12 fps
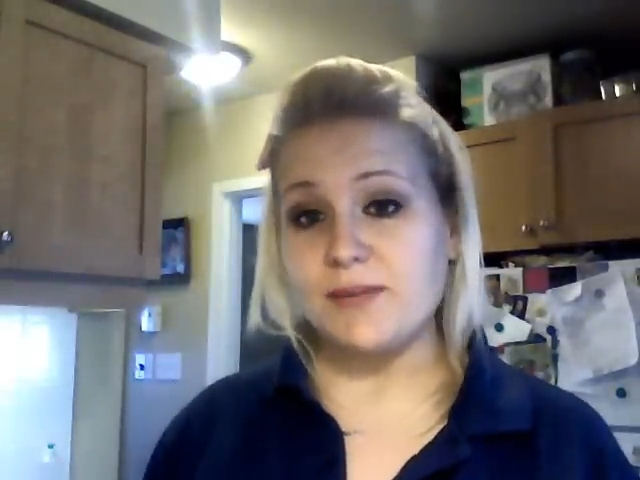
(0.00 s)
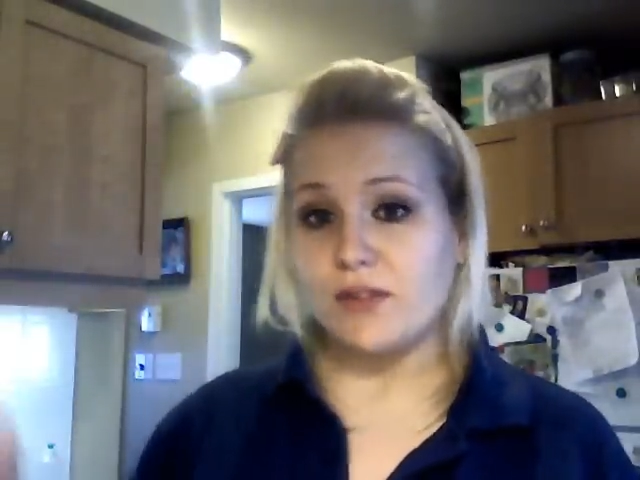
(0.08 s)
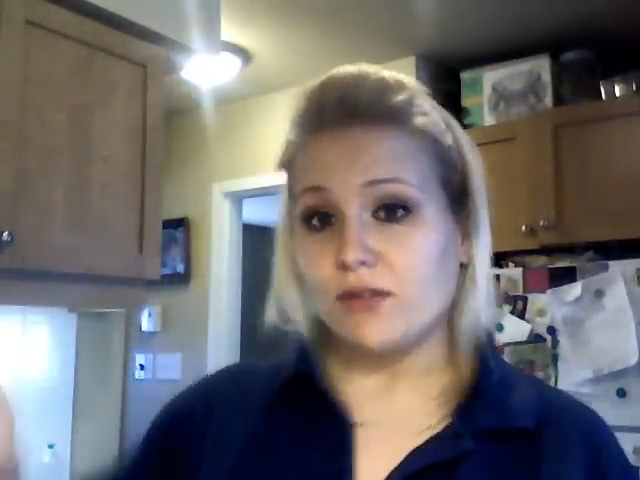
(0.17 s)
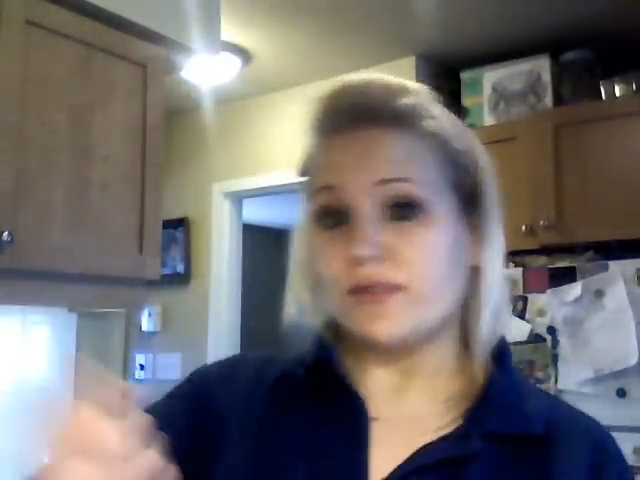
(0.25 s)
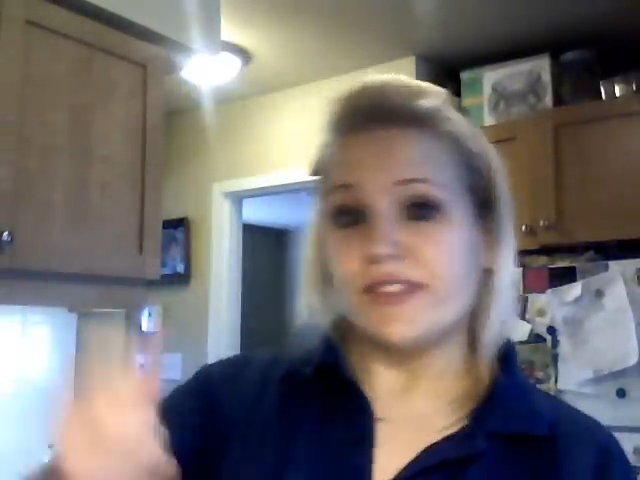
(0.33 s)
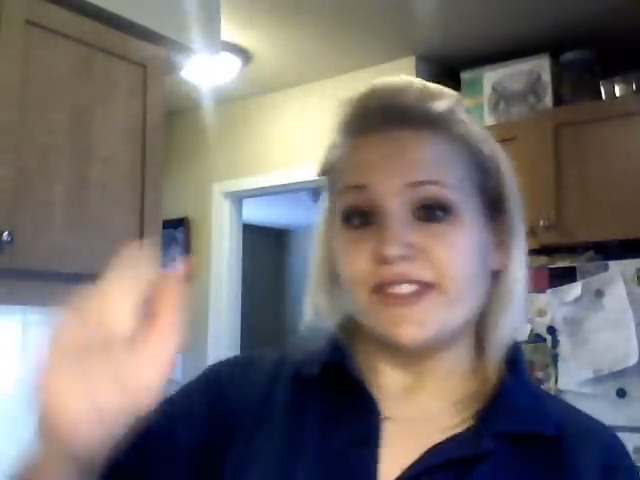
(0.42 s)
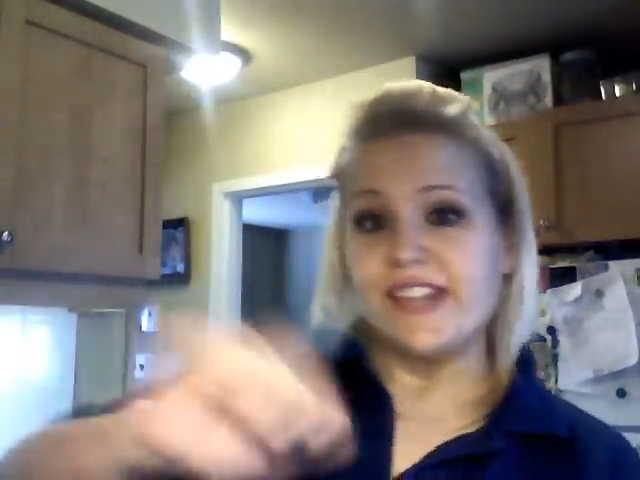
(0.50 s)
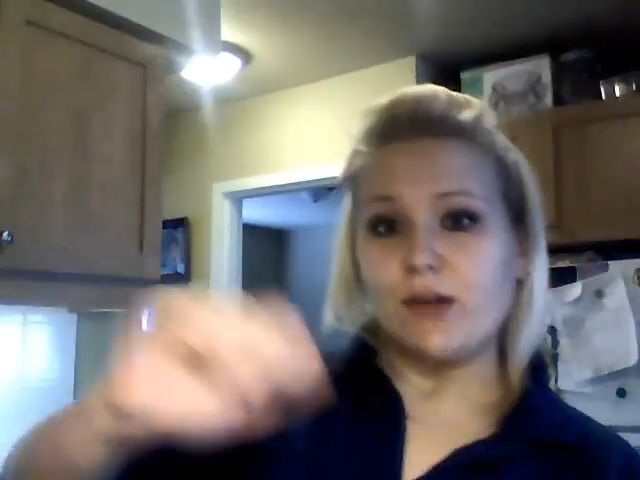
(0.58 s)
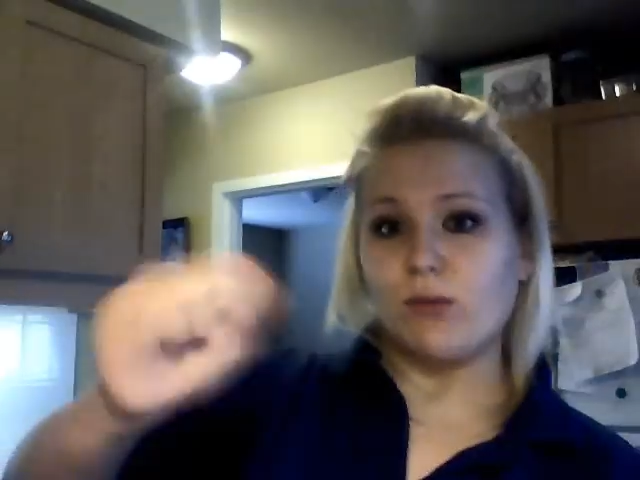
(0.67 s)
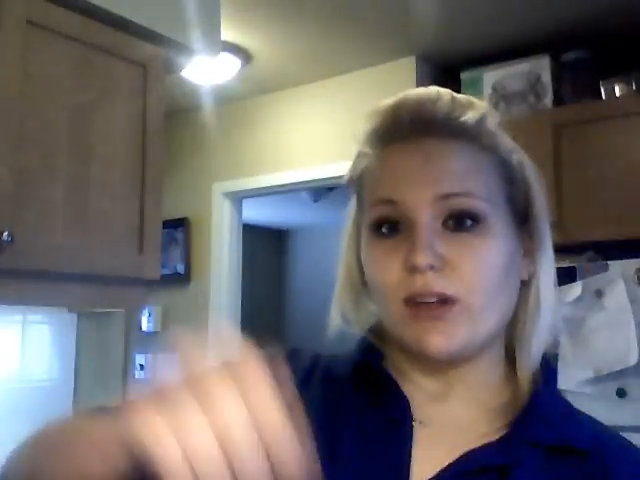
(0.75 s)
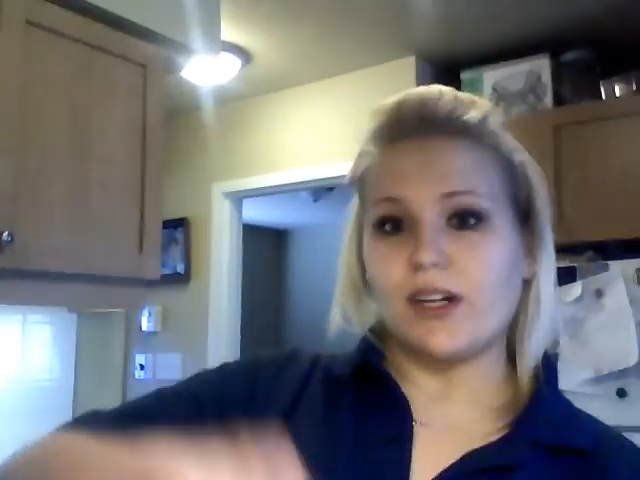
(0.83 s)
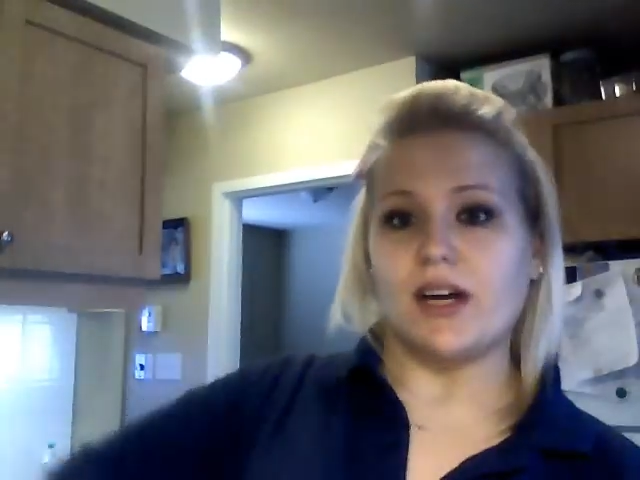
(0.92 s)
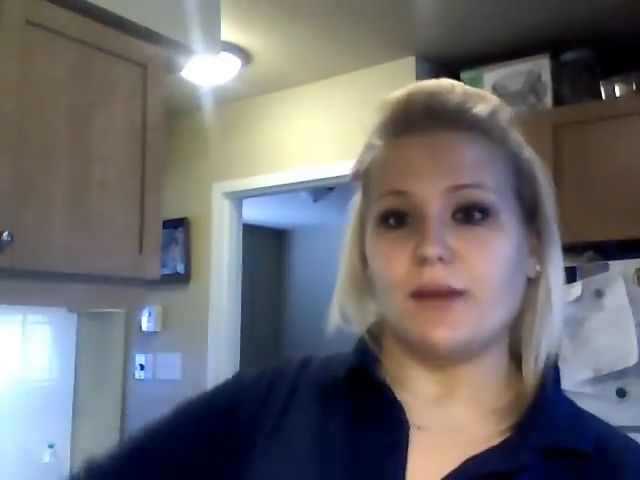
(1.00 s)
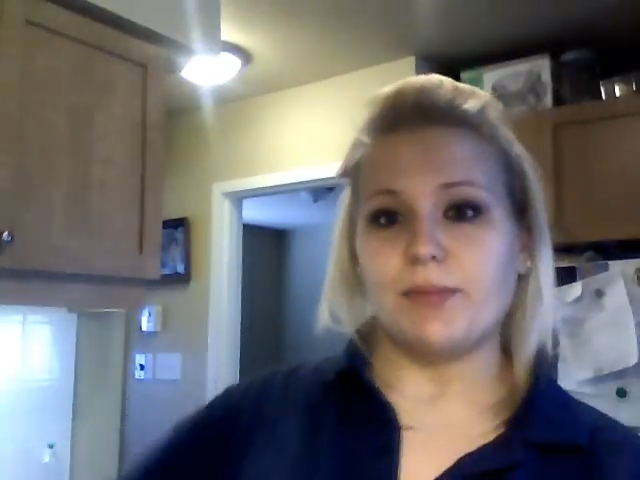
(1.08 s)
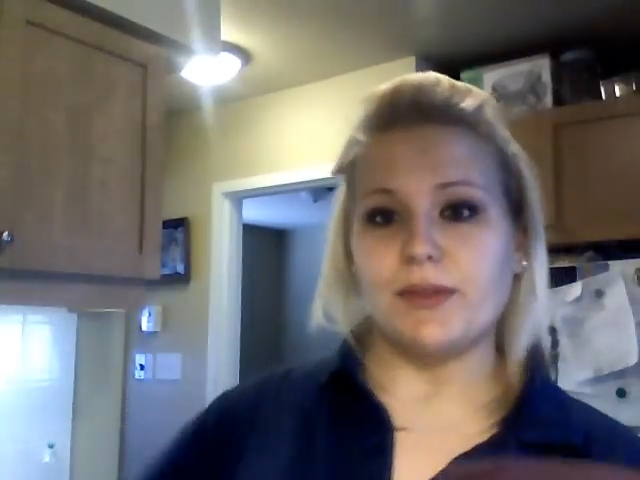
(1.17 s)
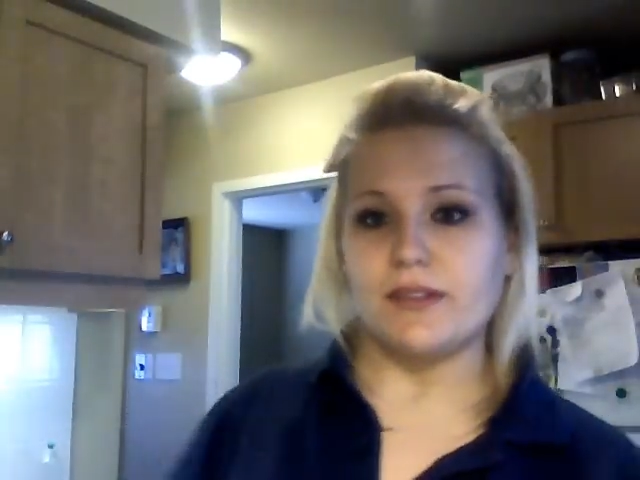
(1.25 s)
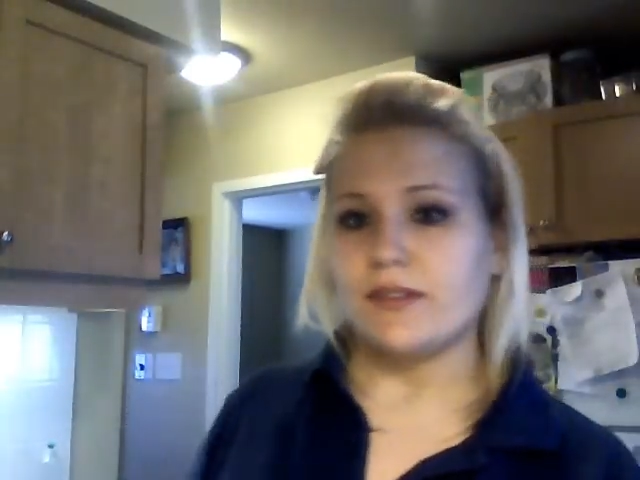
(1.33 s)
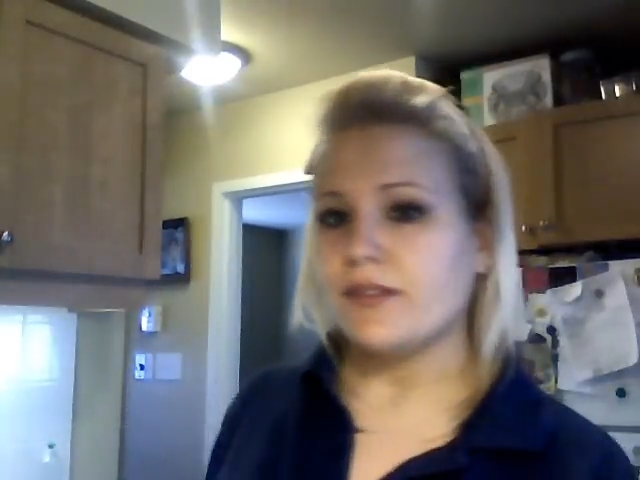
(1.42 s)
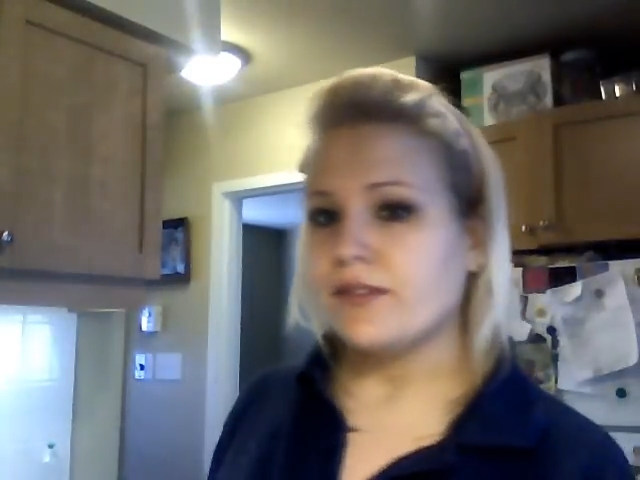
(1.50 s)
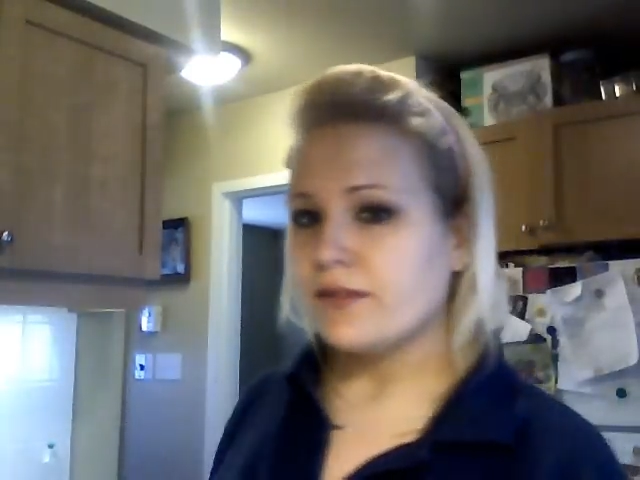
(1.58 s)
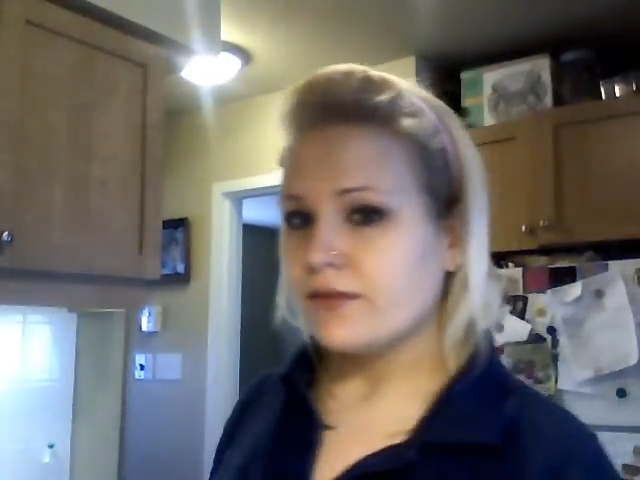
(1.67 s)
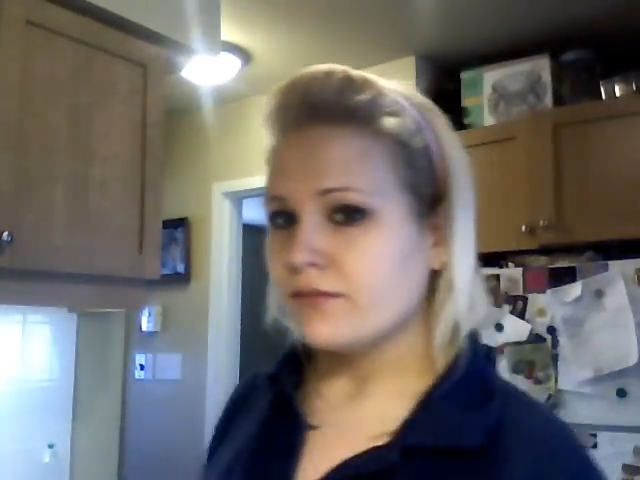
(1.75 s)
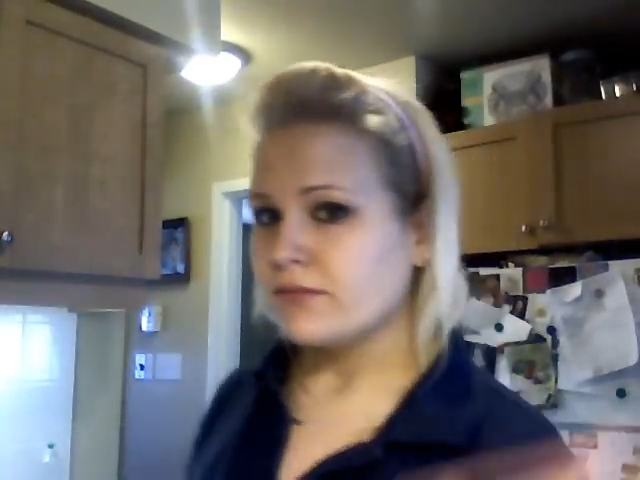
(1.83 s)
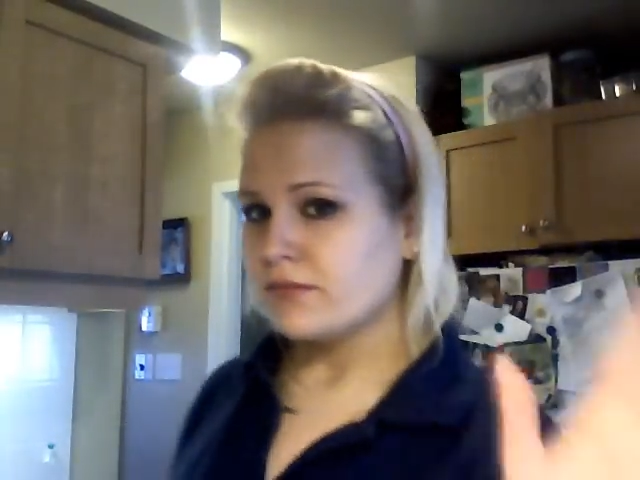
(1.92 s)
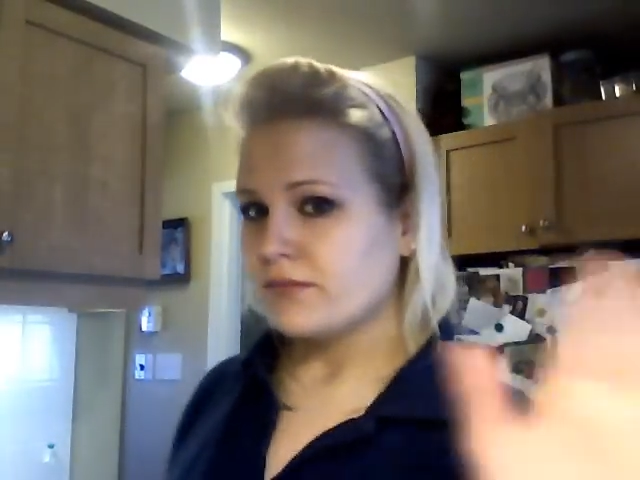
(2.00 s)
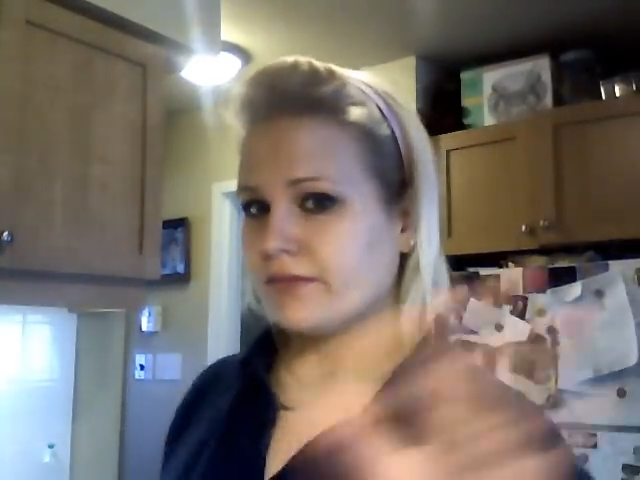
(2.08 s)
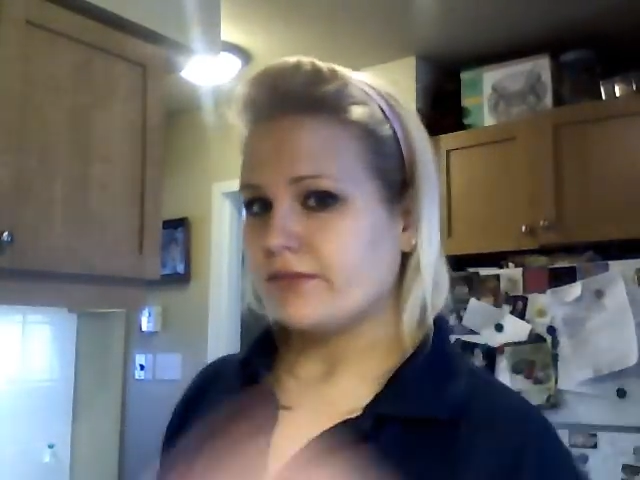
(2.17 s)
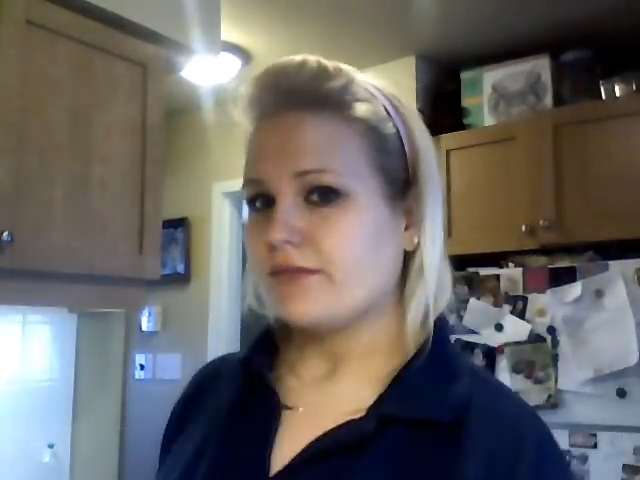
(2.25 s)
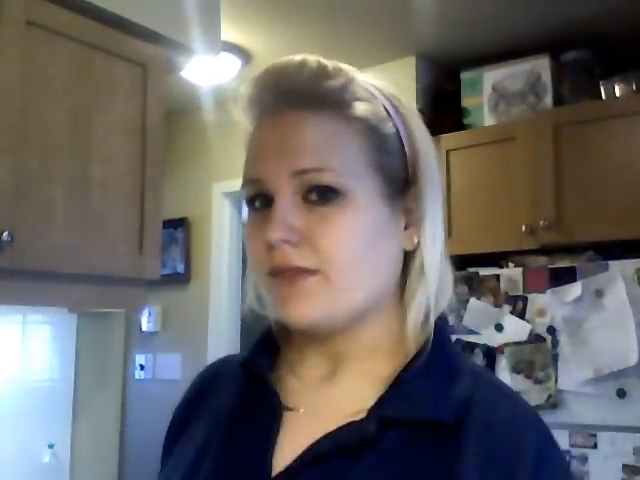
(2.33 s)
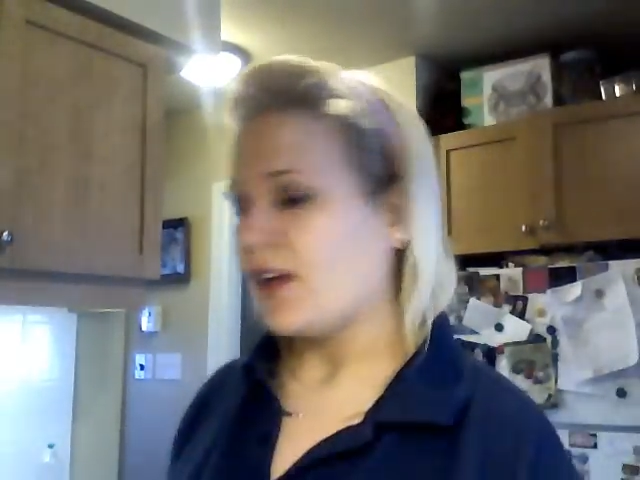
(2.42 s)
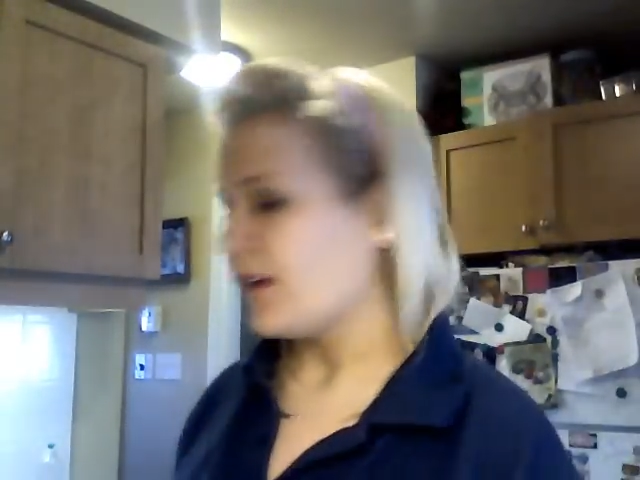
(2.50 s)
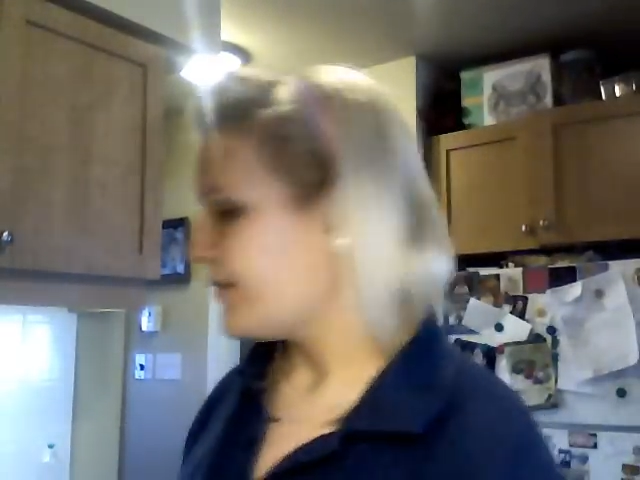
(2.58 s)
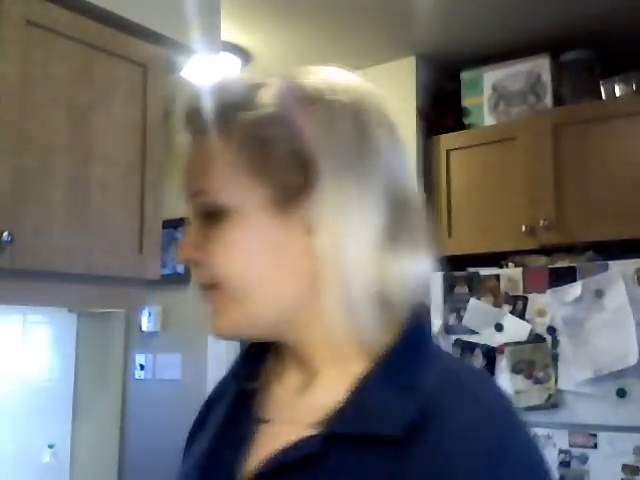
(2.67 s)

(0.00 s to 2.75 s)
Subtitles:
so don't just take 1 cup and yeah.